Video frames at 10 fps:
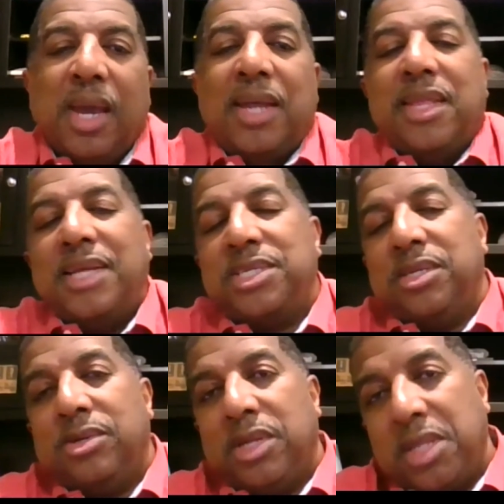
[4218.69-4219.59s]
and that's
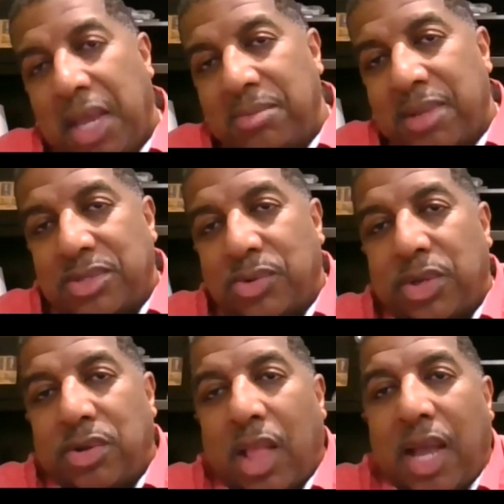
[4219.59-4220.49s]
still the name that's
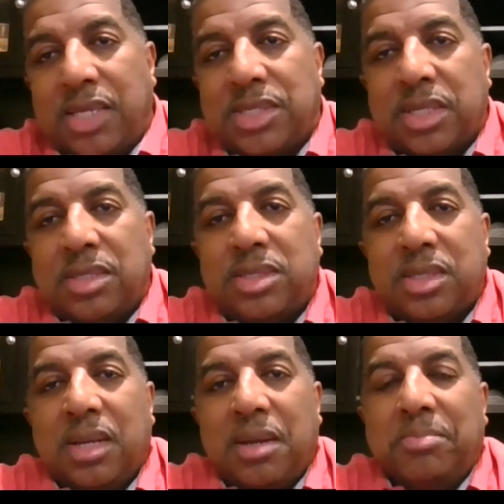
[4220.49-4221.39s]
on your
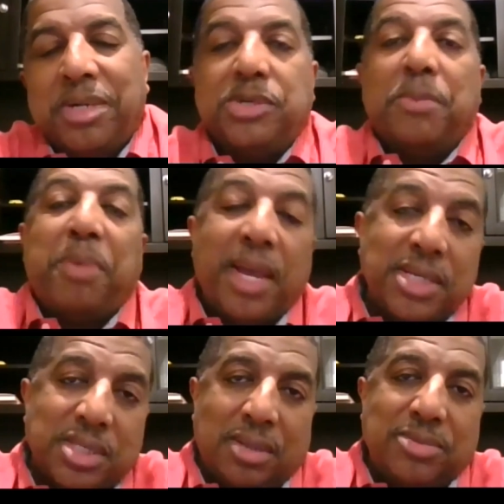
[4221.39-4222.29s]
license, but your
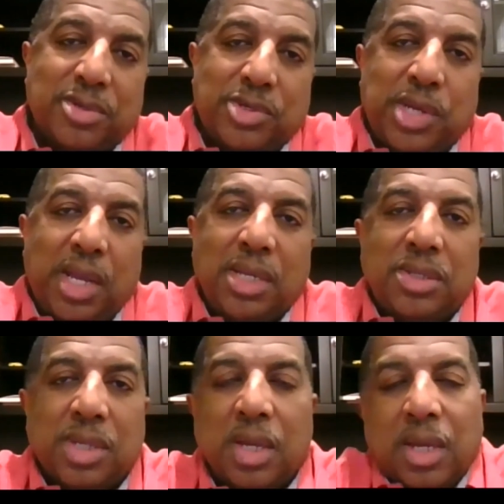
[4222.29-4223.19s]
pay stubs are
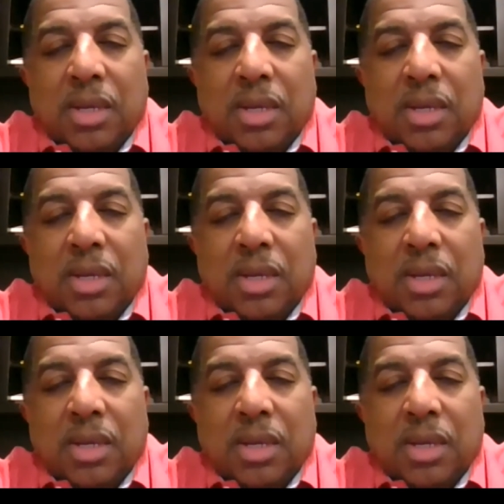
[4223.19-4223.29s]
changed,